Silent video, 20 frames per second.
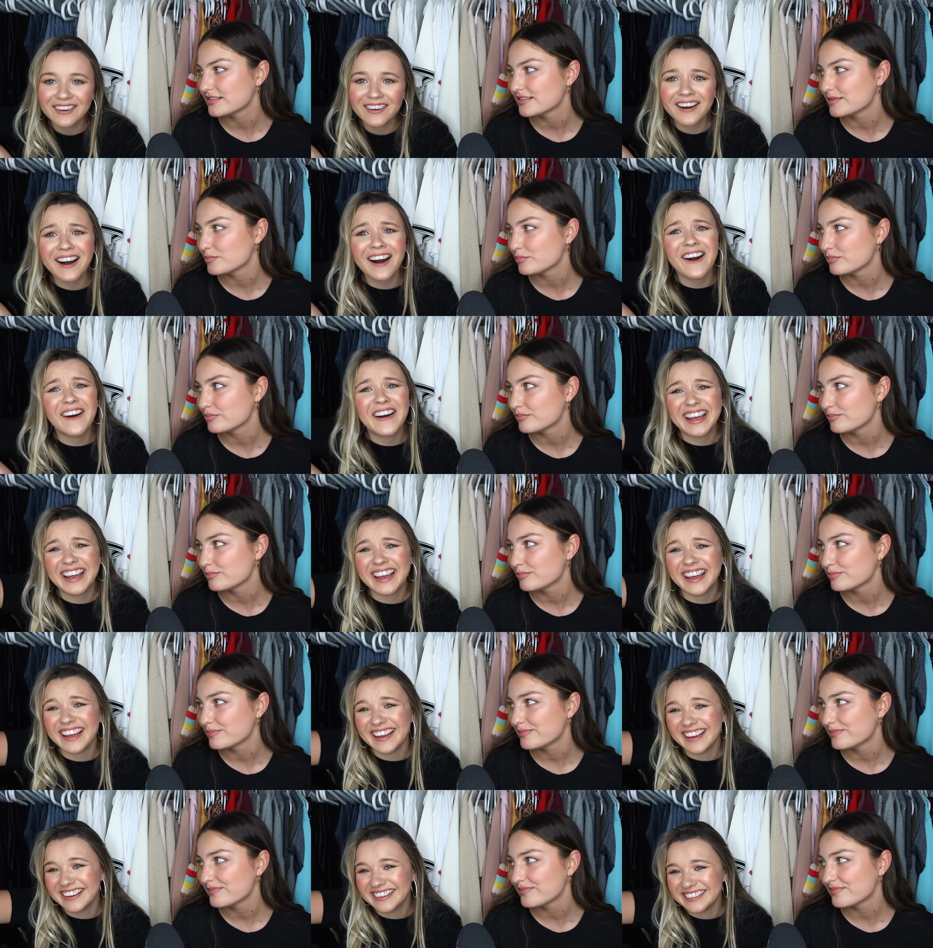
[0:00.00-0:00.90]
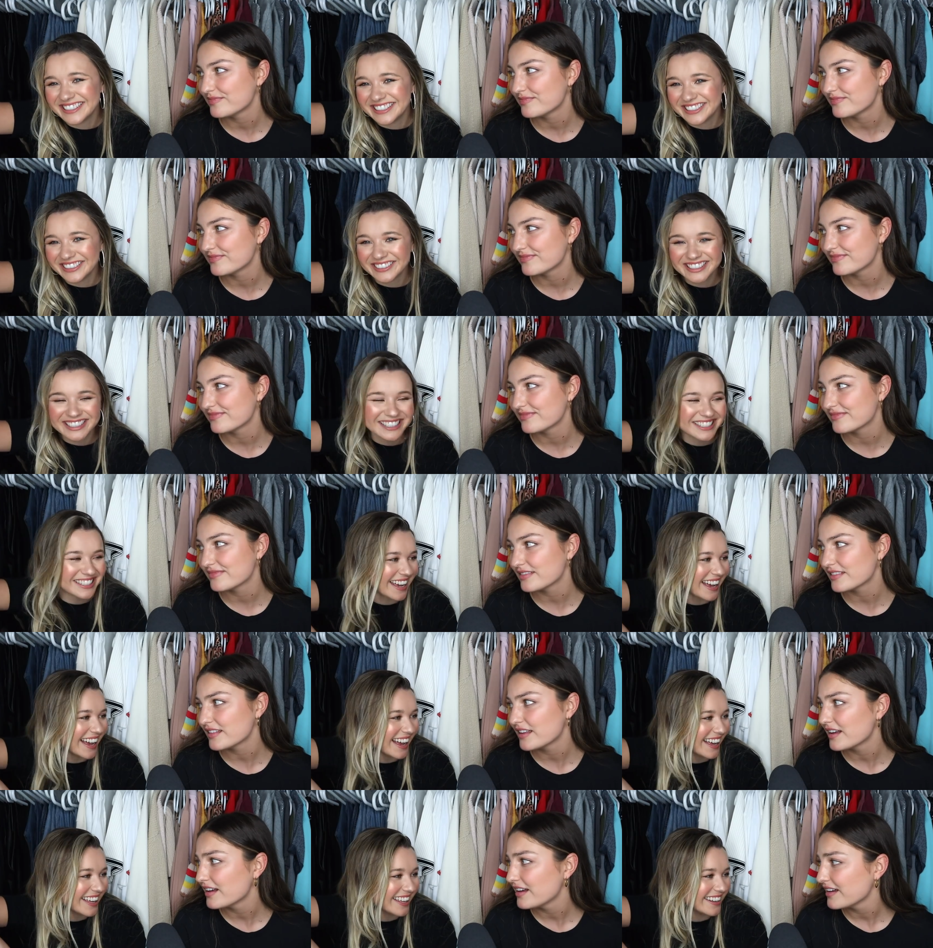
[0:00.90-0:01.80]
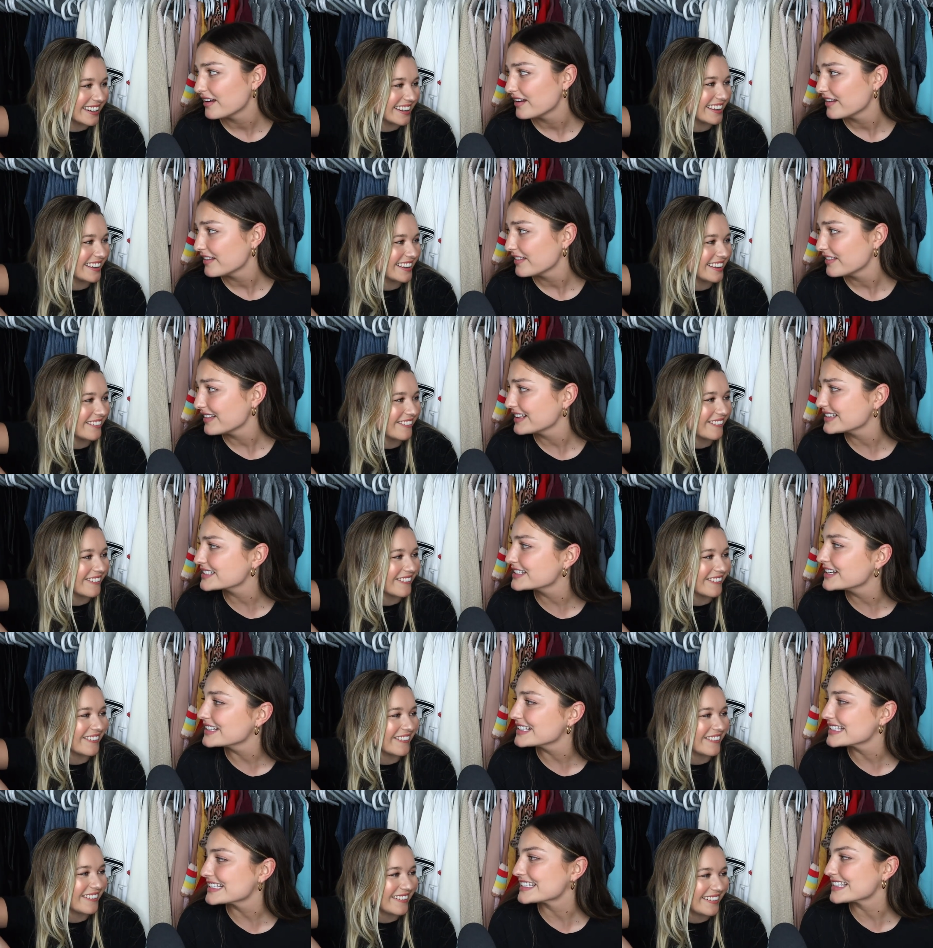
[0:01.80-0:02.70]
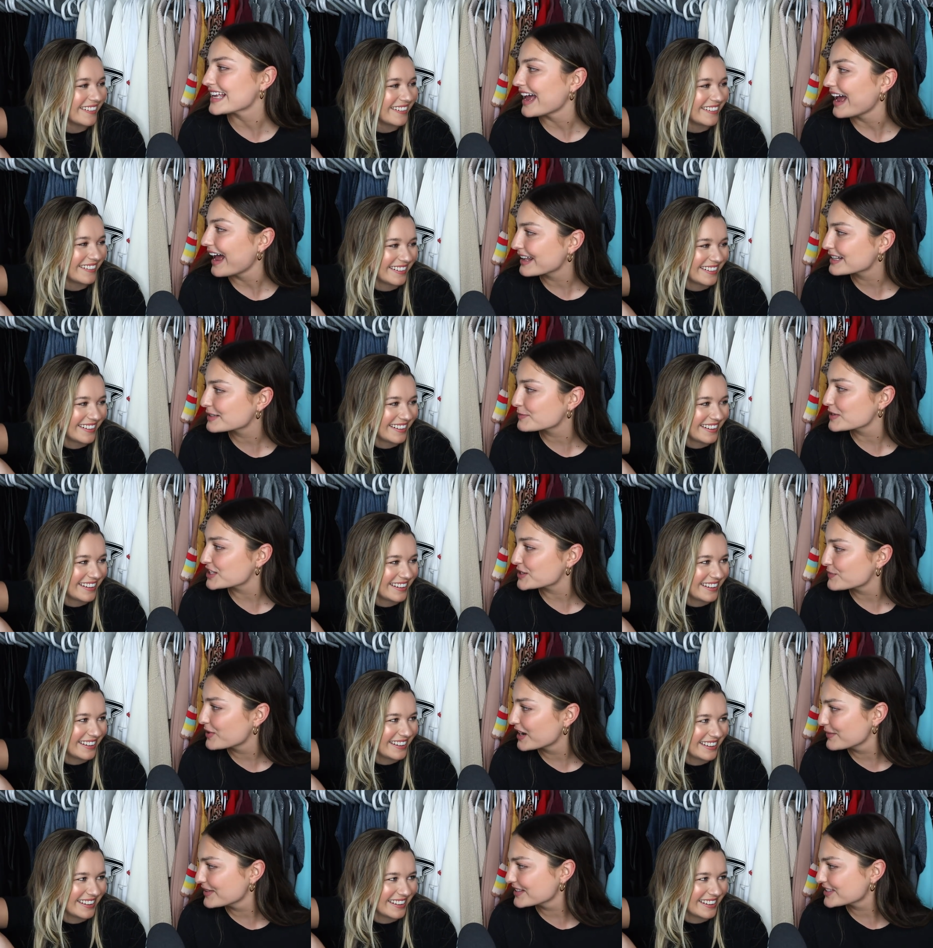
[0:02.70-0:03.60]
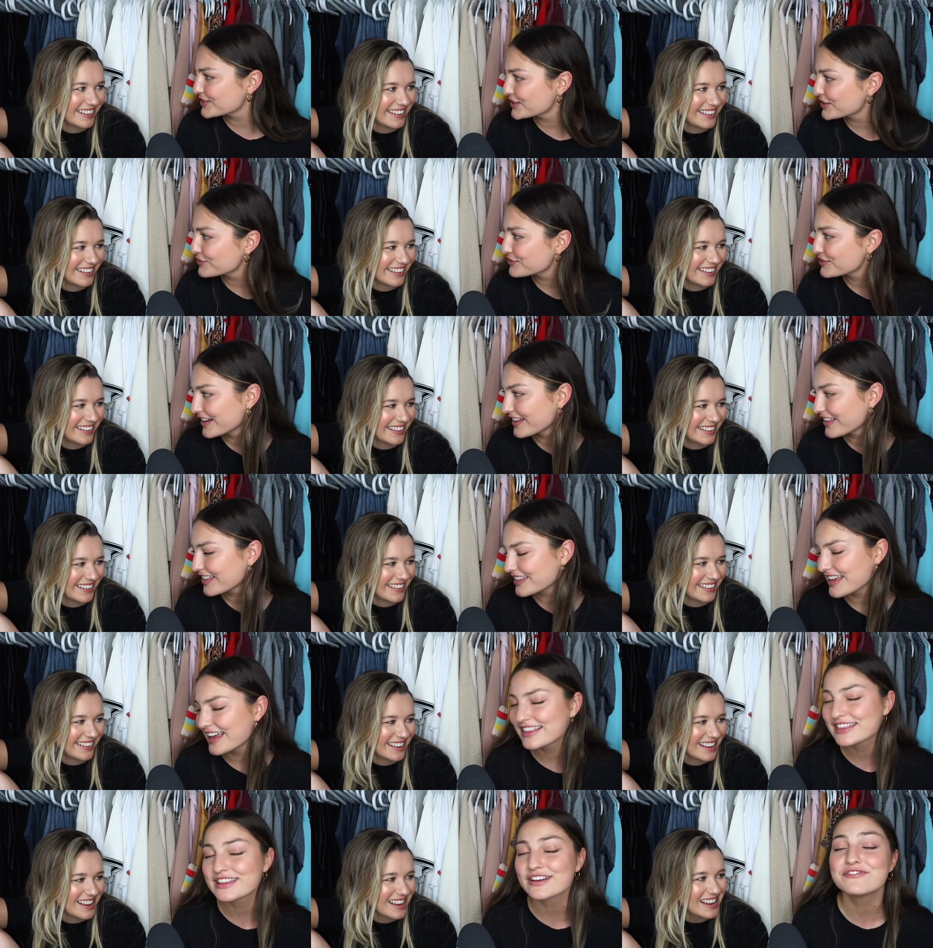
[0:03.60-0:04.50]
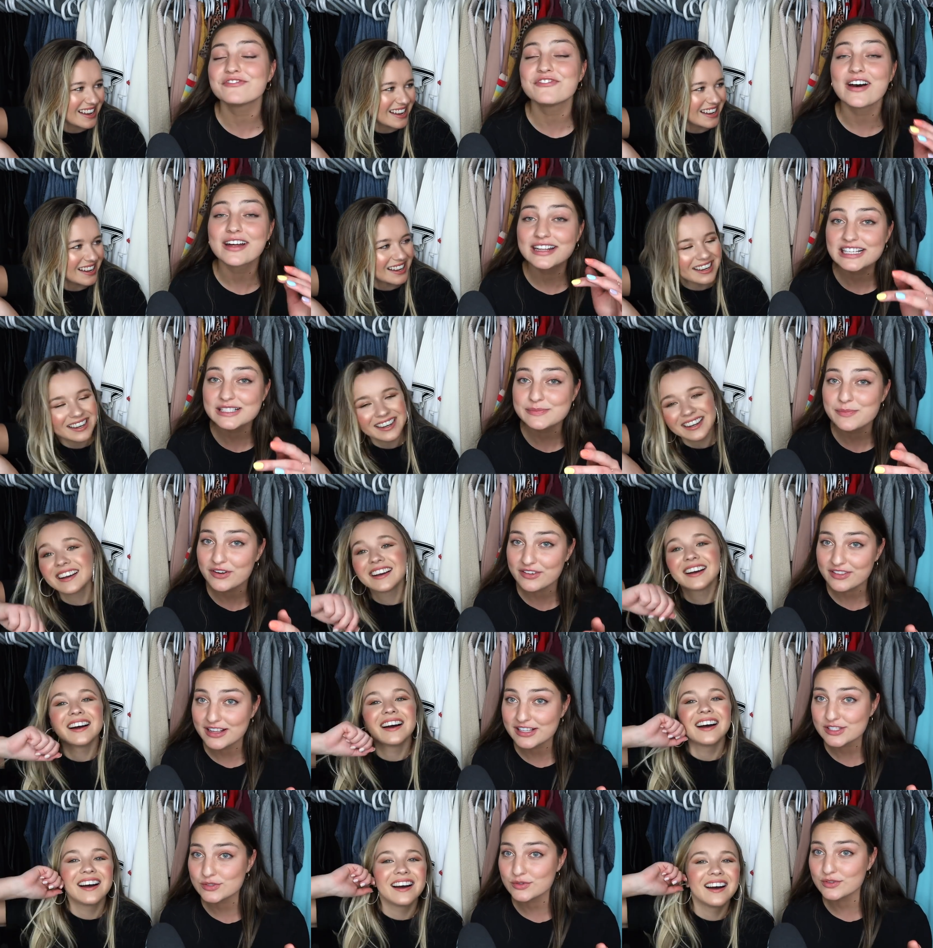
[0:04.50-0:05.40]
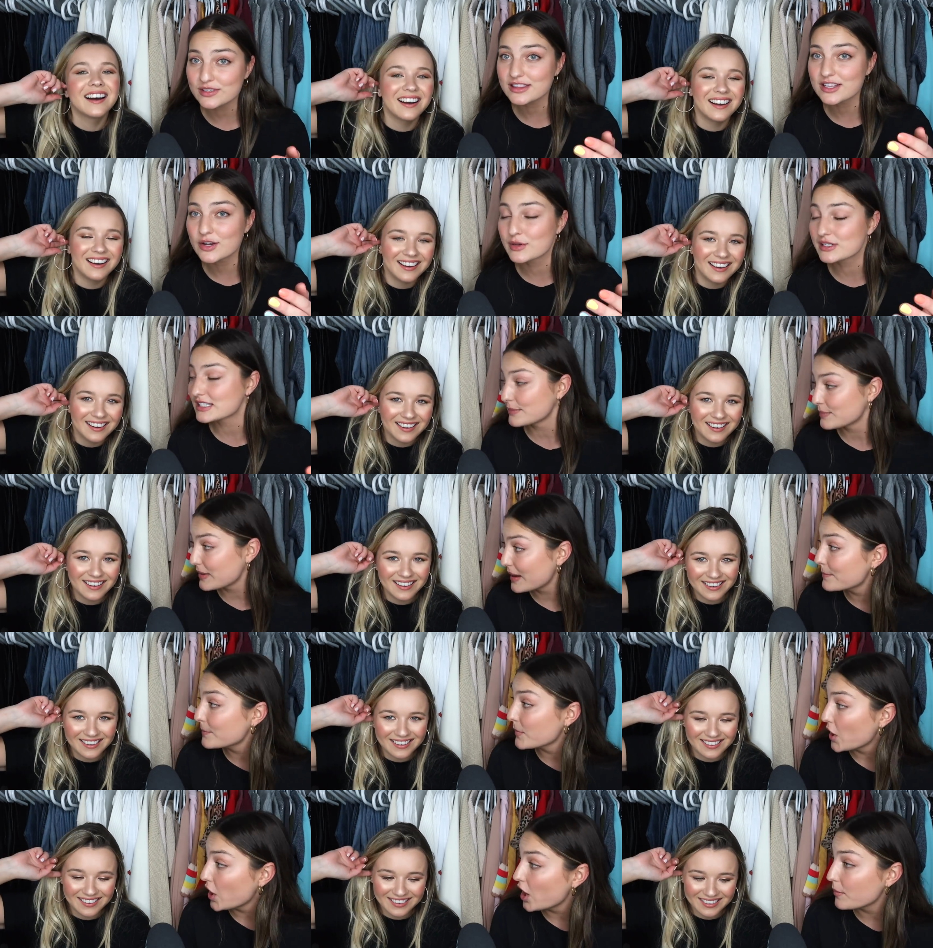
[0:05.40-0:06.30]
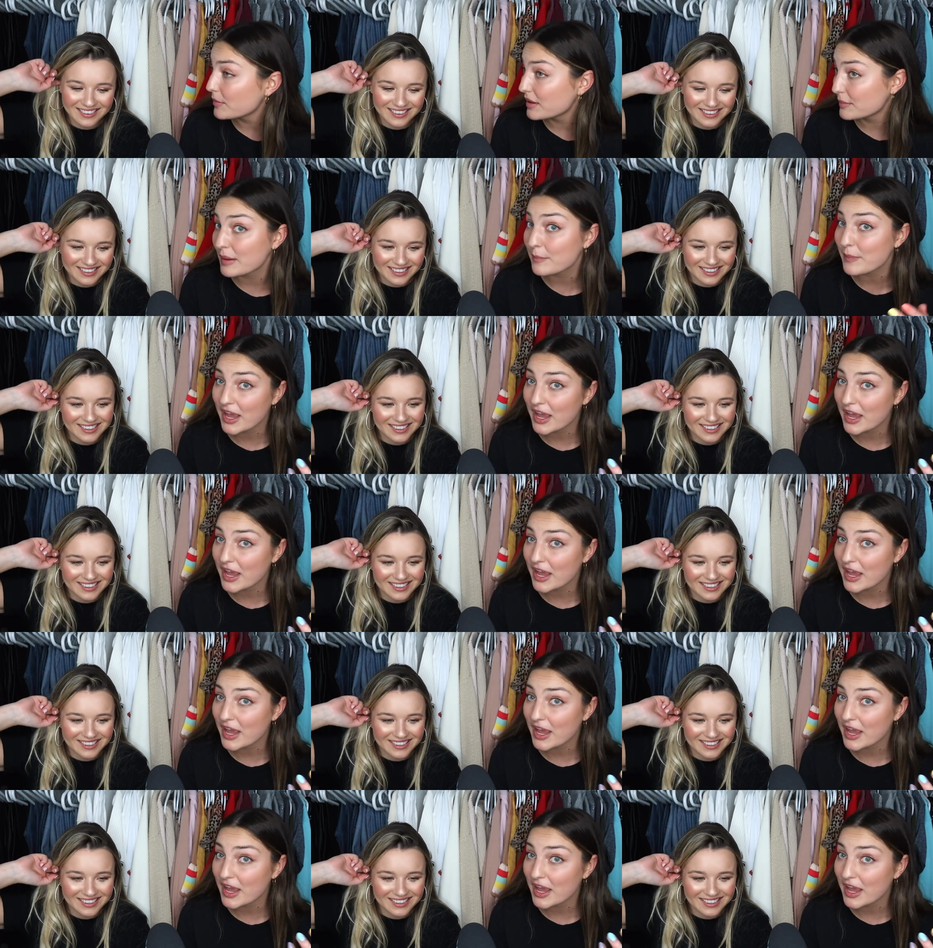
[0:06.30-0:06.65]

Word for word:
Speaker 1: Oh, I hate.
Speaker 2: It's so sad. That's not sad. Speech impediments are a real thing. The funniest part of that story, though, is that my mom and